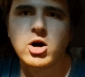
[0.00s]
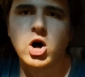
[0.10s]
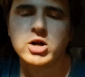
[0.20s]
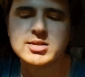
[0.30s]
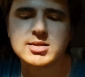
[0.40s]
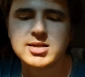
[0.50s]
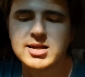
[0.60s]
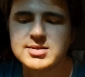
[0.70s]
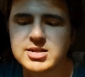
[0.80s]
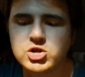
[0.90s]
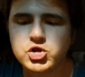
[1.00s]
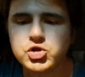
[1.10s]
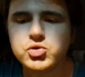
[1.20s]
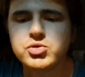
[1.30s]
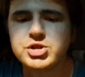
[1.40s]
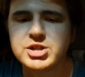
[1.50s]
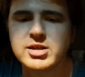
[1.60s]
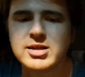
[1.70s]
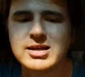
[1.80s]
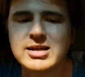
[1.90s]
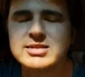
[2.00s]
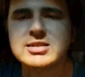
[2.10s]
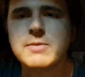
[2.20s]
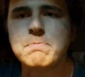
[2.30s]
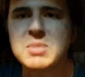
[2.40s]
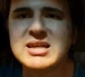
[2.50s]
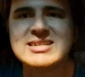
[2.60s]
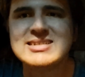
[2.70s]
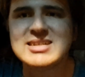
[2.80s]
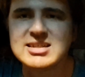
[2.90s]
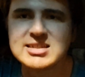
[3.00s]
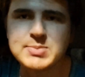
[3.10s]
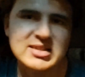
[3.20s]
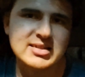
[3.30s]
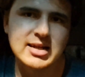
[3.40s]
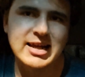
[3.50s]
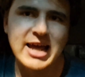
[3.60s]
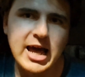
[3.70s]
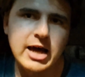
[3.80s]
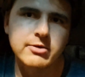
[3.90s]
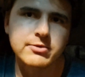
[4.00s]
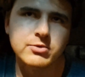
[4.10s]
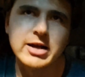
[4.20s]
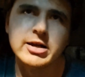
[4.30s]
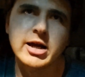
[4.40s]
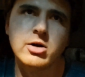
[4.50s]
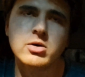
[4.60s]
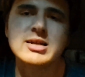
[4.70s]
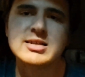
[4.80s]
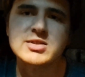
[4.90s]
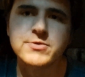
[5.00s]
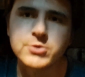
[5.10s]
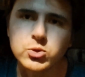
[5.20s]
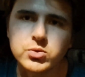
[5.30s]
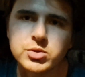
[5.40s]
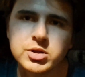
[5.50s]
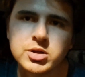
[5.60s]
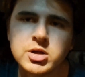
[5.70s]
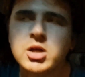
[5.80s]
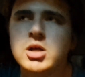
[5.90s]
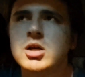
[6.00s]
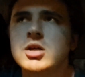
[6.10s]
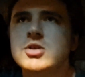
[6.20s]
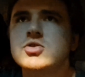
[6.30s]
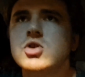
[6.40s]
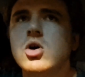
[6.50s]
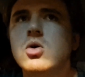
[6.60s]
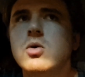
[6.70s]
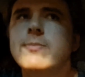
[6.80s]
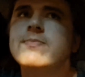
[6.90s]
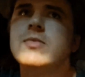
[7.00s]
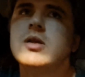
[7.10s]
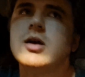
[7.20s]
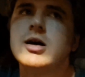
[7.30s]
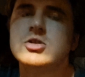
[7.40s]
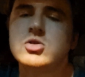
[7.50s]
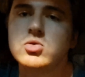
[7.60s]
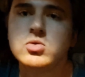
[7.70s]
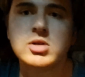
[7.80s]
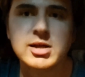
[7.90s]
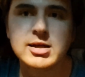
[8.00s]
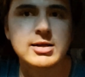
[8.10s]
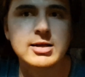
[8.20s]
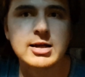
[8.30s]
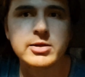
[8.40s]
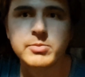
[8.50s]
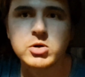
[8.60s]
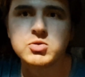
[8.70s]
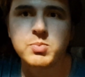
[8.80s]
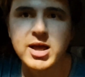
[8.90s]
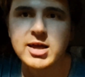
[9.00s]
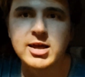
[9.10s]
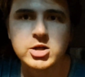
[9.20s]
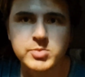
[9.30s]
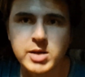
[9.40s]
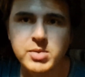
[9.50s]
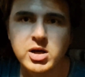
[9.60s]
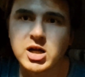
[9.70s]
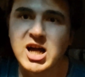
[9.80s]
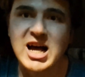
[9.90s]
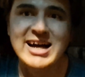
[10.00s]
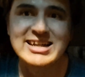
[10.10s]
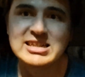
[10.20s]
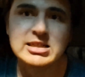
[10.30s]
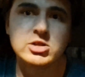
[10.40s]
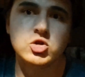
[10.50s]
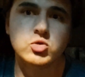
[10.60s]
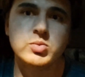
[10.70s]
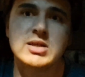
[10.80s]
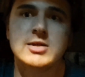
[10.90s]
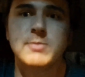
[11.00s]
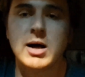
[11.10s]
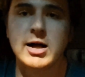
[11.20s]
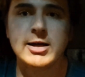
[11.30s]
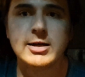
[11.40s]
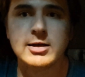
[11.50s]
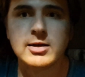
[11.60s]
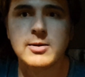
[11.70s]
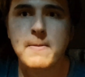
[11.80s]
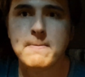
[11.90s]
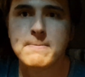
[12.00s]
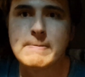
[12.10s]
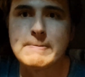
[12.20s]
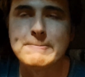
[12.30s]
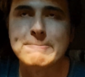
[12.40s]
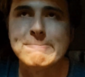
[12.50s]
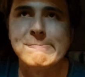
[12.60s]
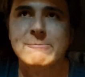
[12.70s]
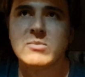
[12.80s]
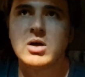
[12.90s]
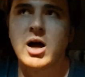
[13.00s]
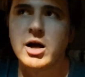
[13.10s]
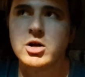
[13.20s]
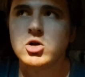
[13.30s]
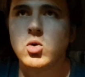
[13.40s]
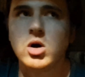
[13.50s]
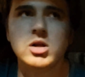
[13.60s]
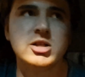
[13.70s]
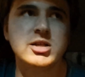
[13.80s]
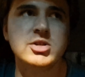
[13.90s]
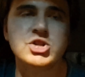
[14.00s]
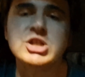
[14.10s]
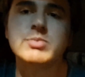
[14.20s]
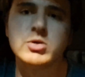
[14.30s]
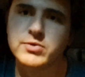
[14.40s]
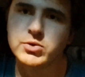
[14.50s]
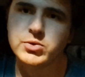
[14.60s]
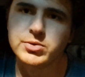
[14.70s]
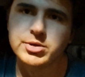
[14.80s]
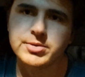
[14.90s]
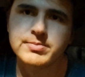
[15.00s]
honestly, it's a huge it's the biggest expense that I have right now is food. So to get the most bang out of my buck, I need to be buying higher quality, cheaper food.